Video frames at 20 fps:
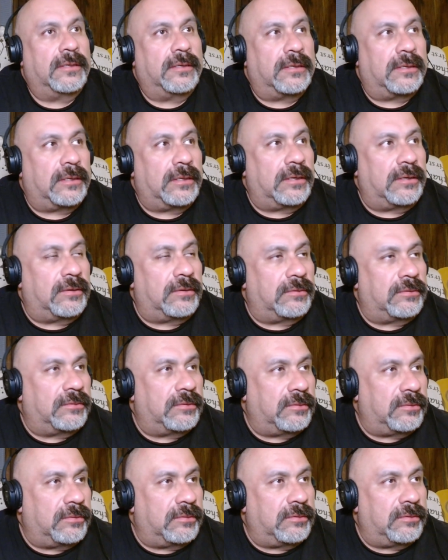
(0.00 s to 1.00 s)
you know,
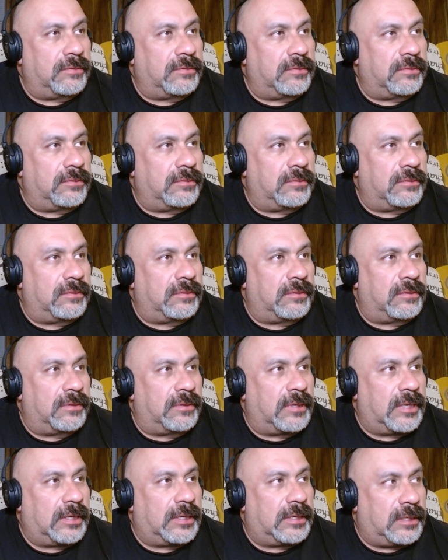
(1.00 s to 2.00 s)

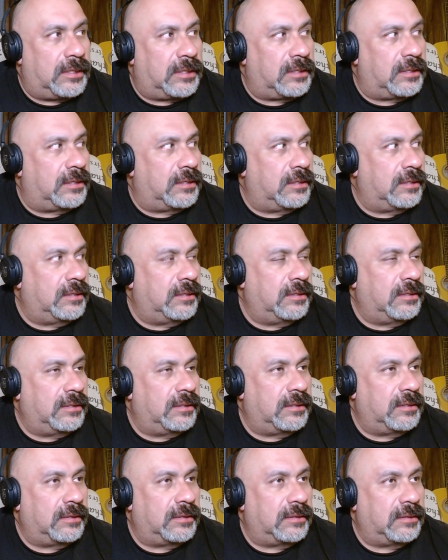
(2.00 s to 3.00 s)
I did
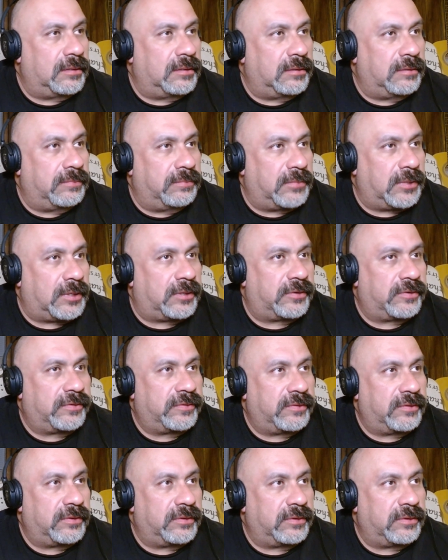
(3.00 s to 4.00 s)

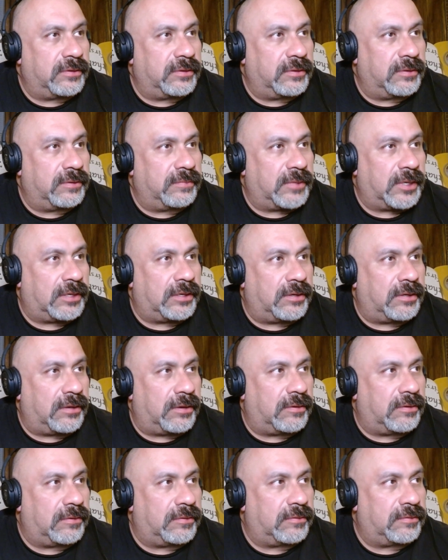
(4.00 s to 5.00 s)
miss my
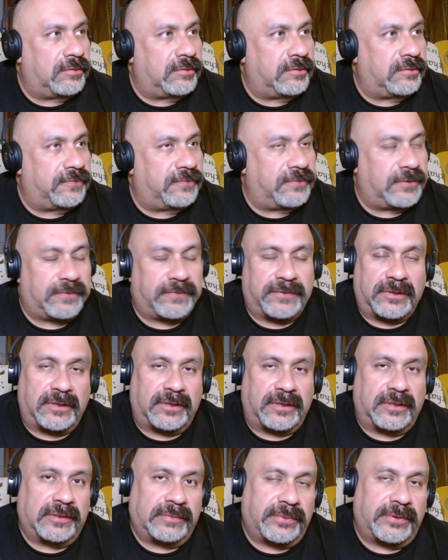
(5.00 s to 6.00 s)
daughter's
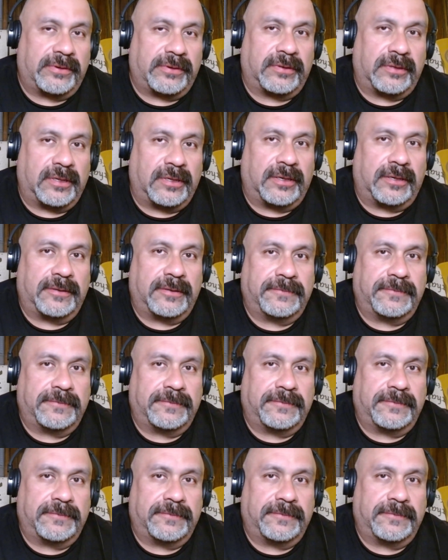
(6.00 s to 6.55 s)
15th birthday.